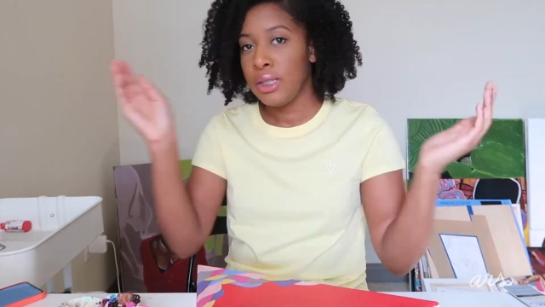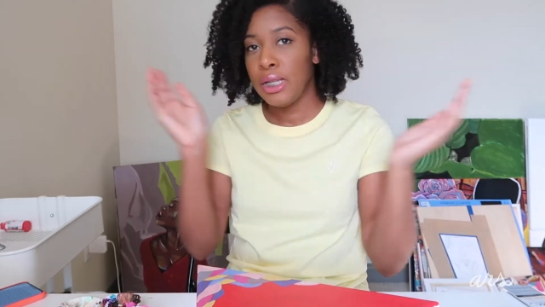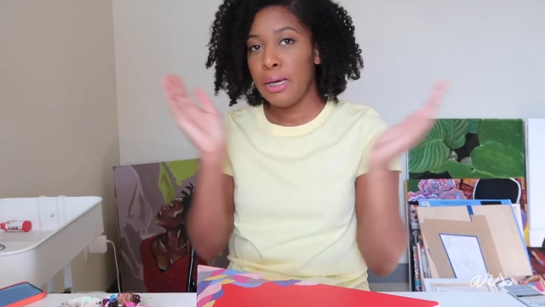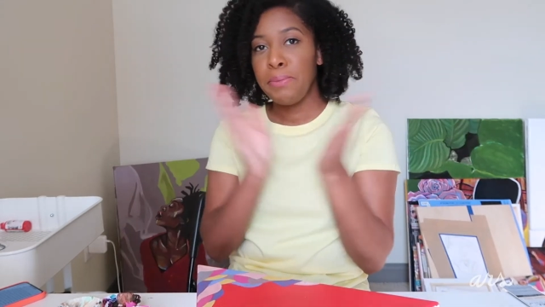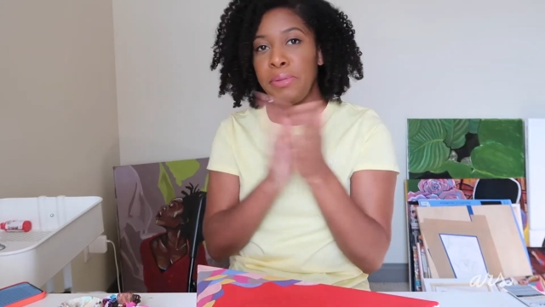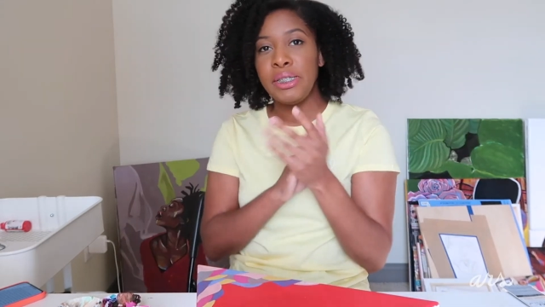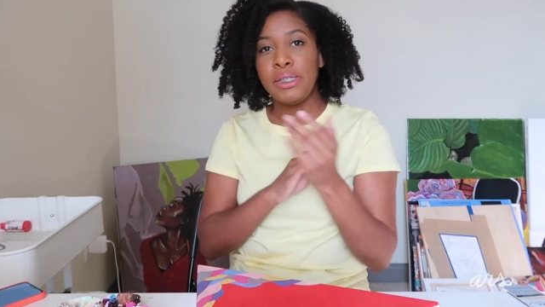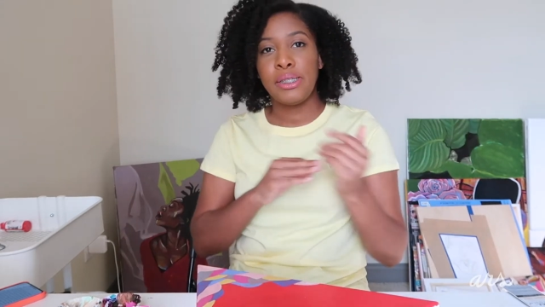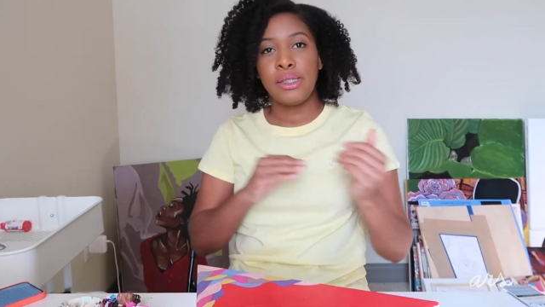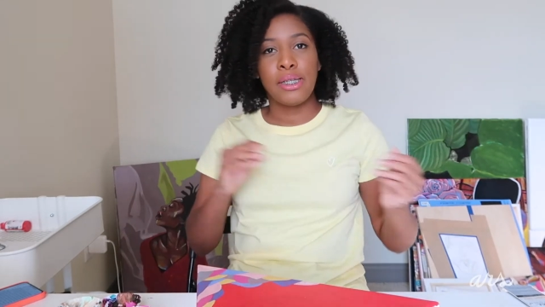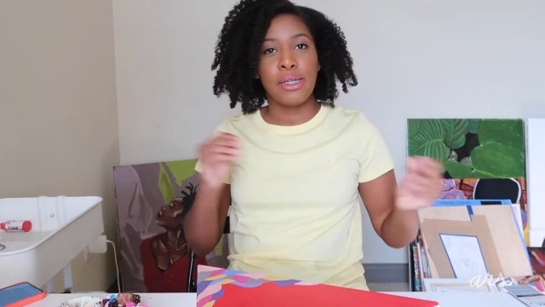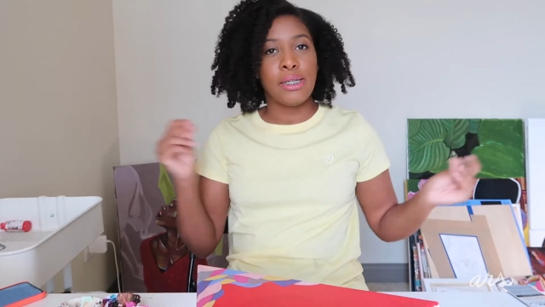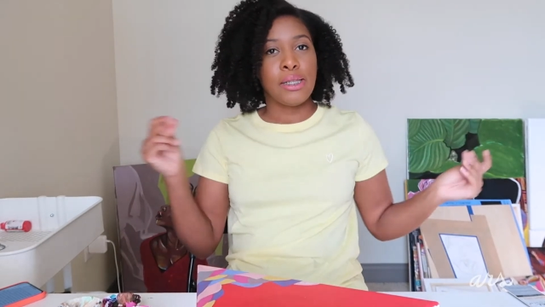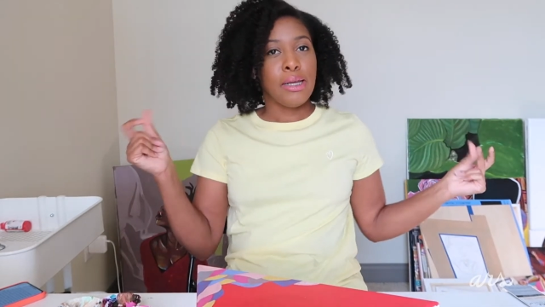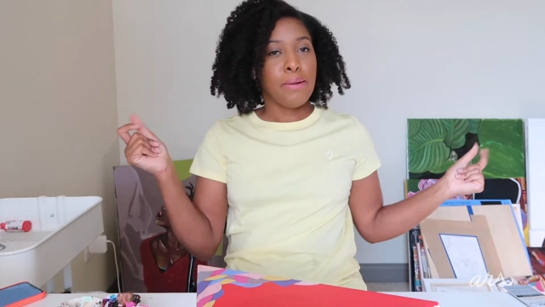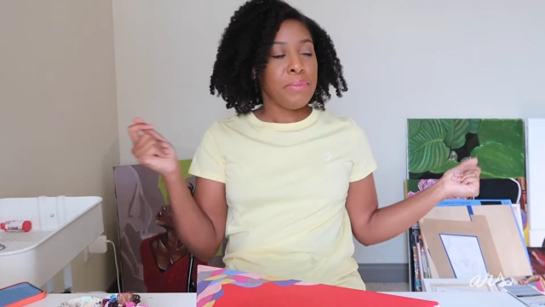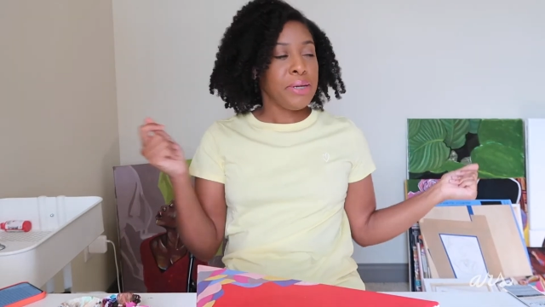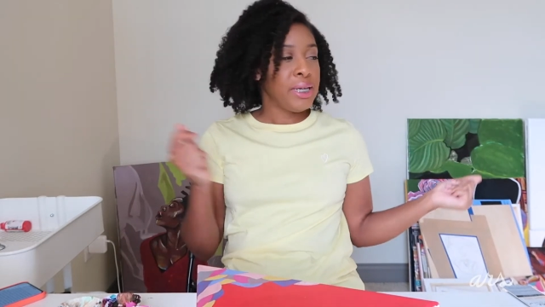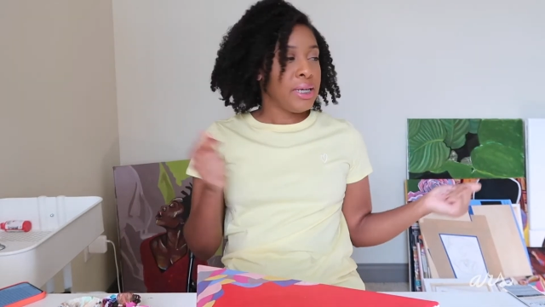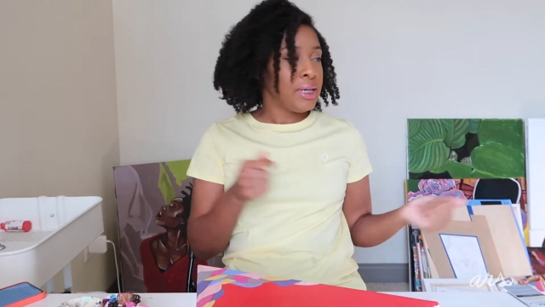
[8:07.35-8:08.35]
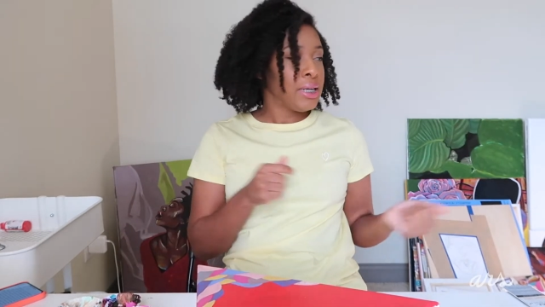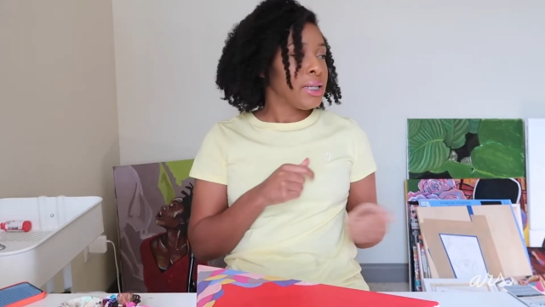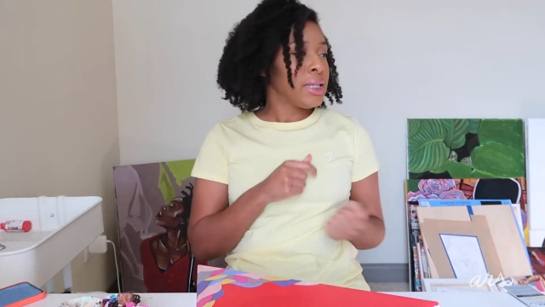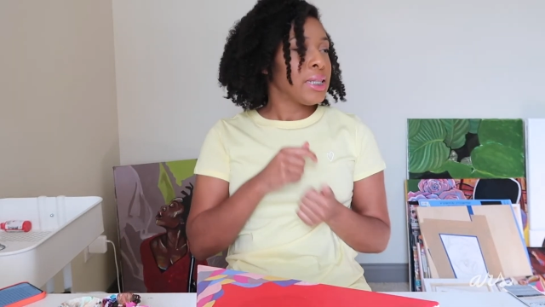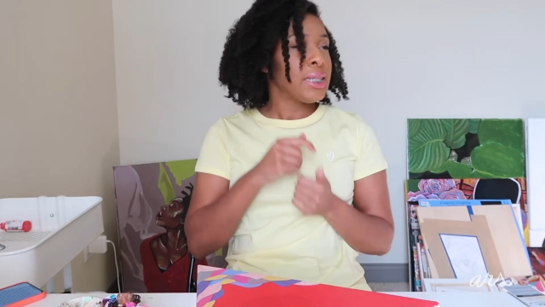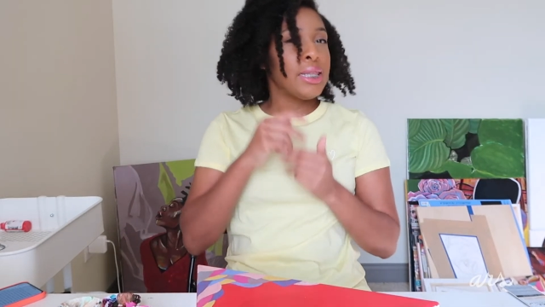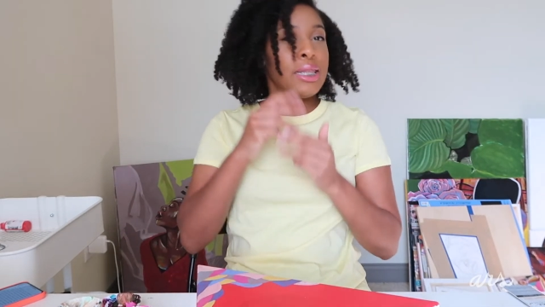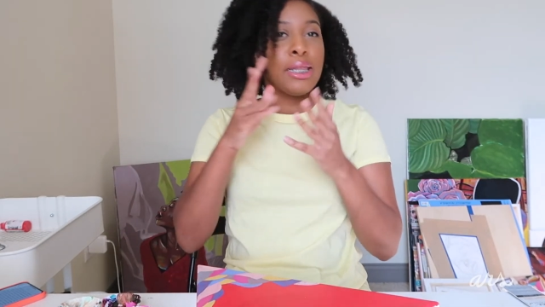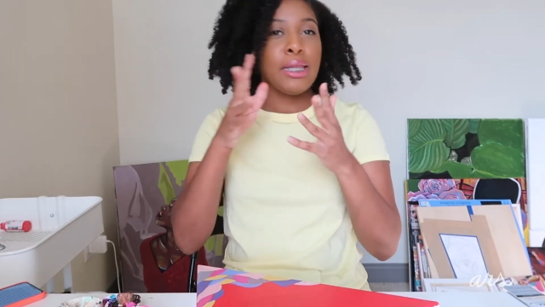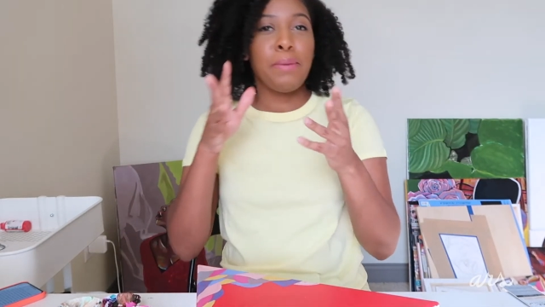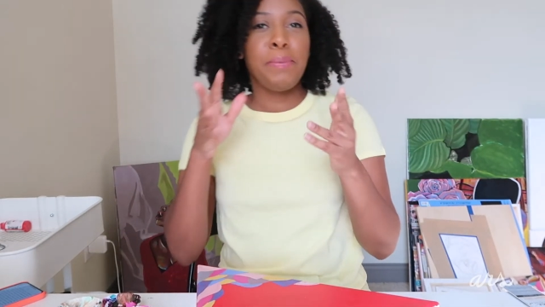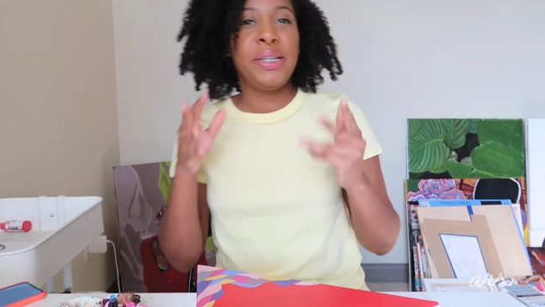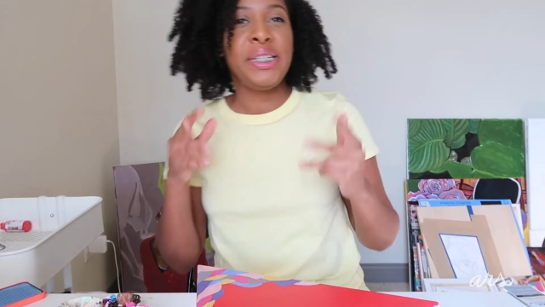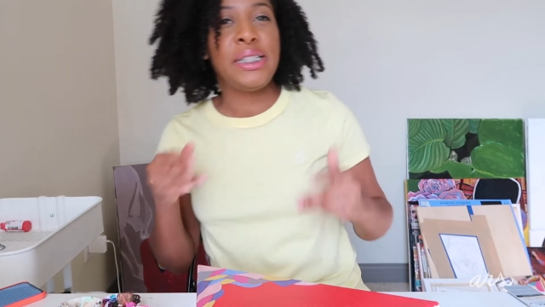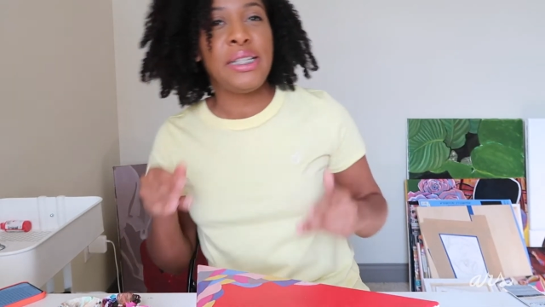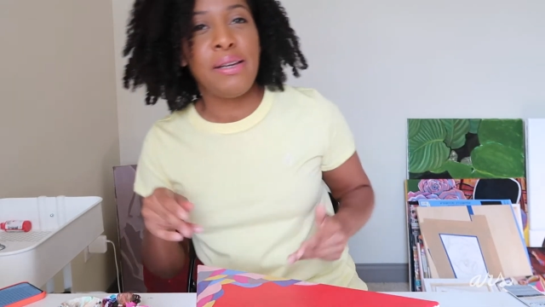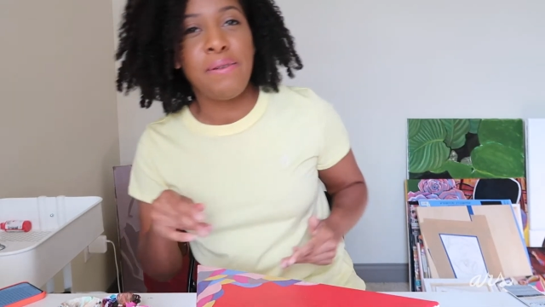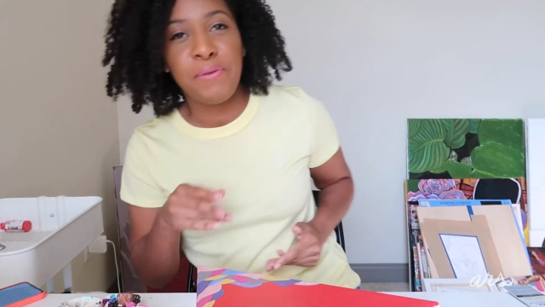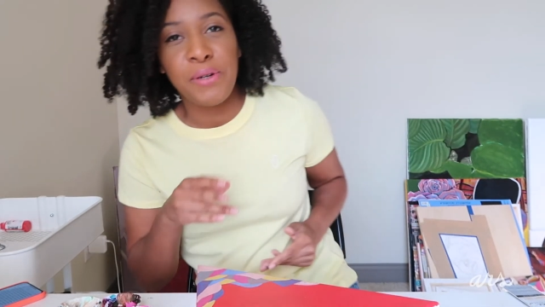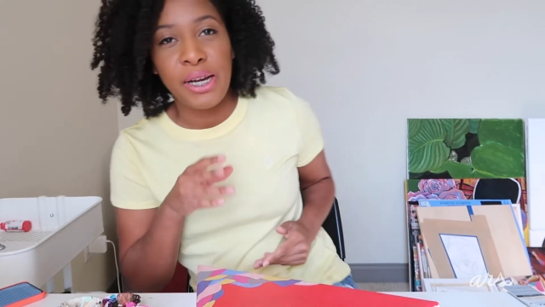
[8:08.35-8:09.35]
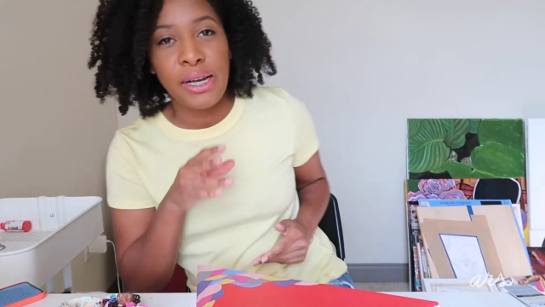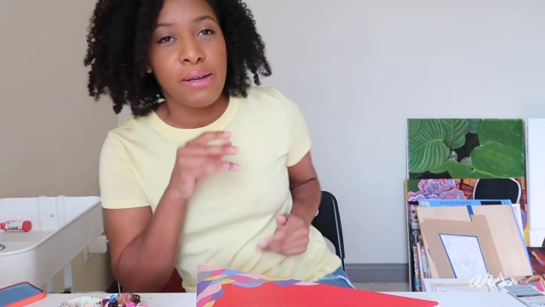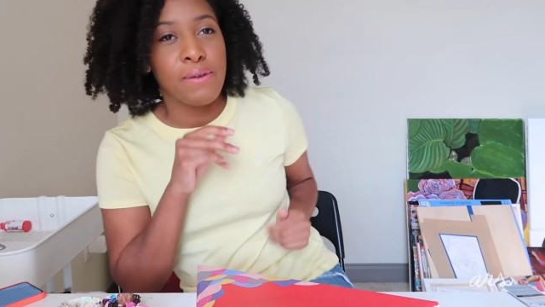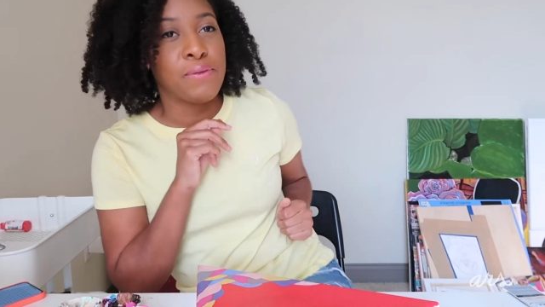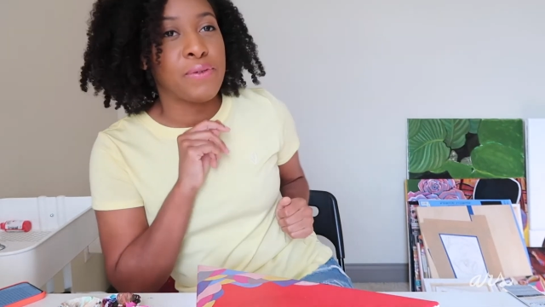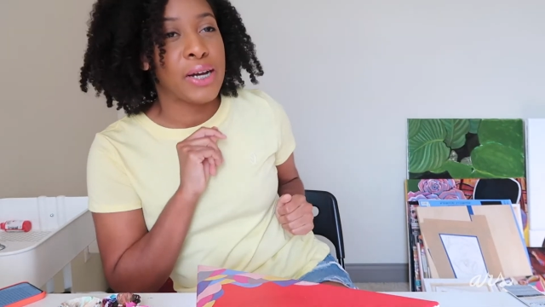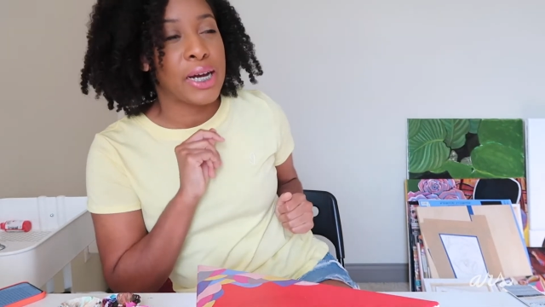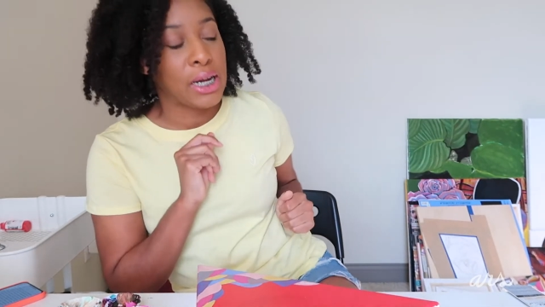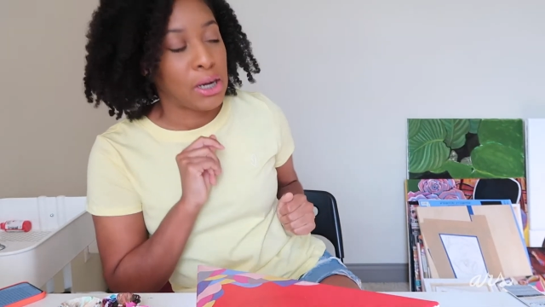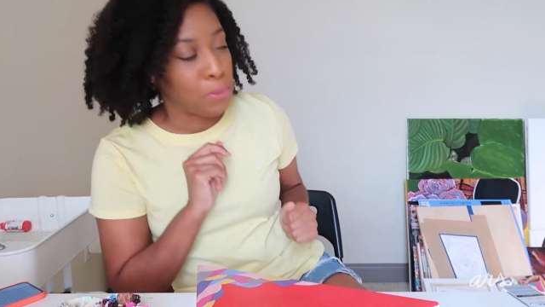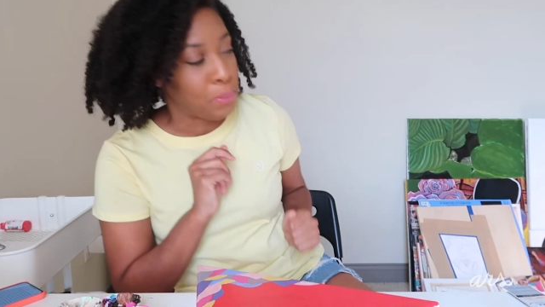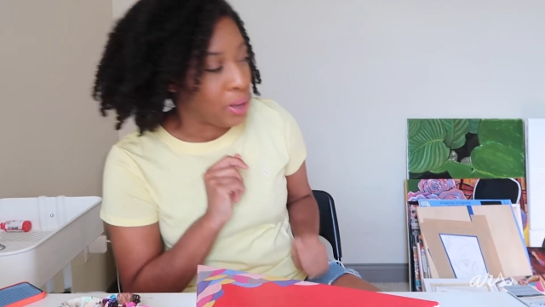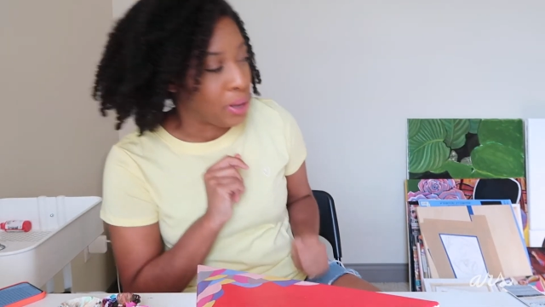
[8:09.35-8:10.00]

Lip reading: Let me see if I can find a